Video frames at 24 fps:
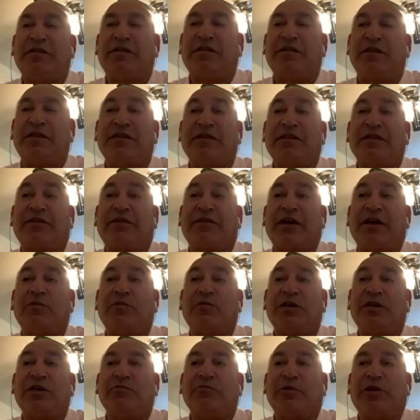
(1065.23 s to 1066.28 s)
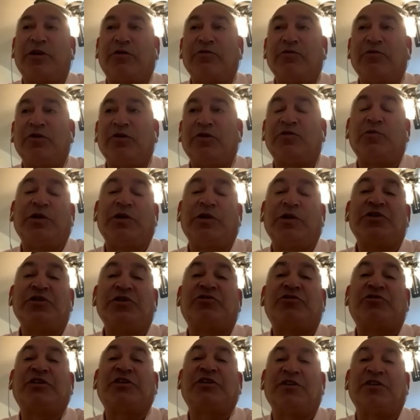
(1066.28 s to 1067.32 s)
they're a great word. We don't use the word
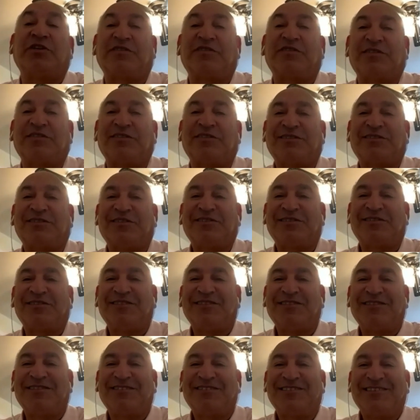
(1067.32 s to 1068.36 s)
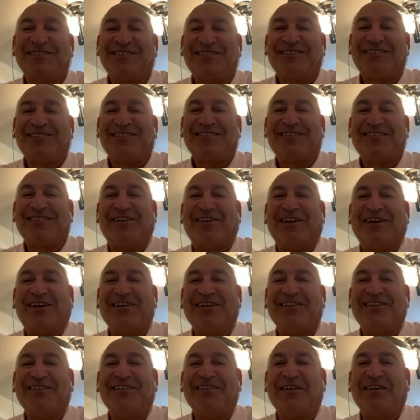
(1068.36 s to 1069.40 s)
instructors. All right.
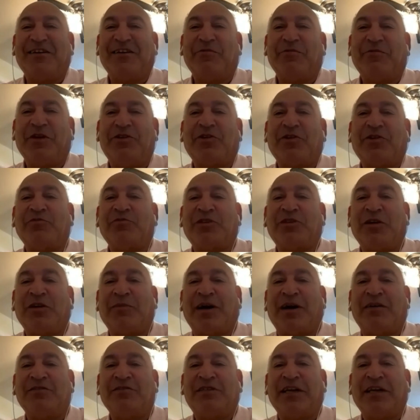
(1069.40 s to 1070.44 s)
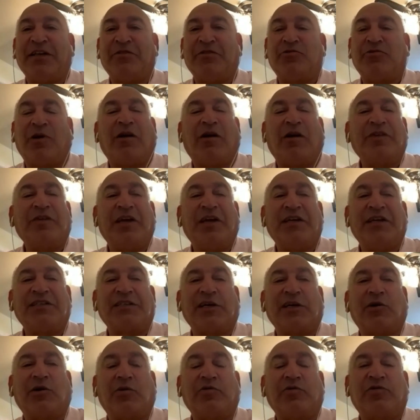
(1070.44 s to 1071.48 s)
We dropped it about 10, 12 years
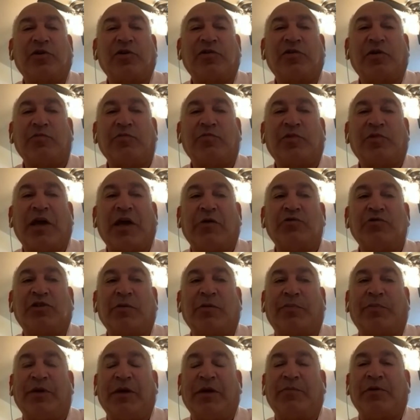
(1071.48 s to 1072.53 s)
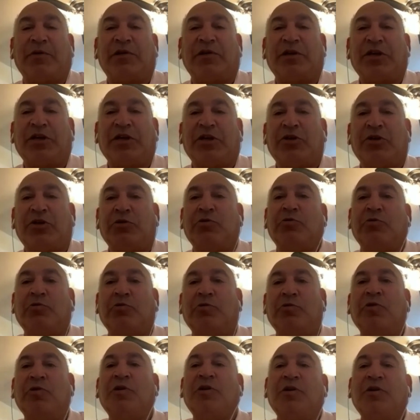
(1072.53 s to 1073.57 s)
ago. So those are people that you
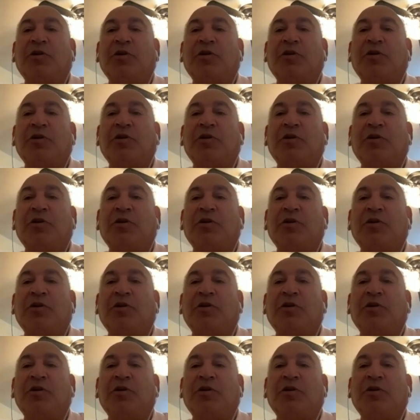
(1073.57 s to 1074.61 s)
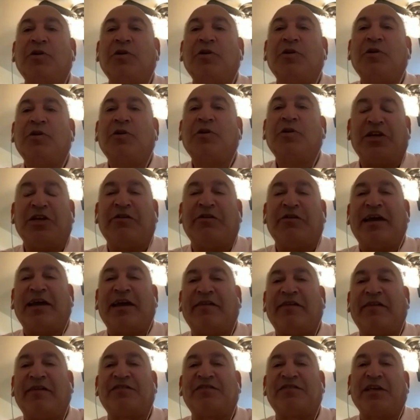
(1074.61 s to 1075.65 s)
go to certification in your
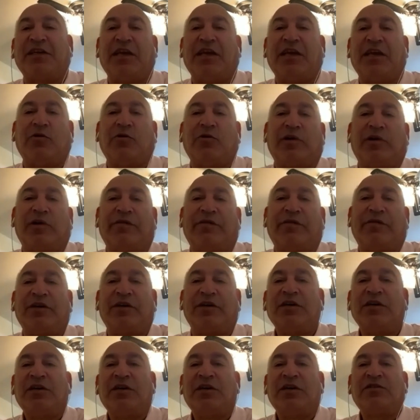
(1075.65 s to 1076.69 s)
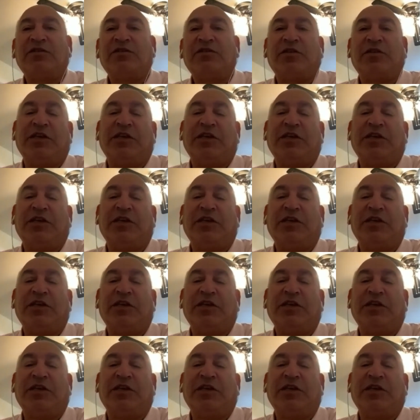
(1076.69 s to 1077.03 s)
AFC or wherever. So these are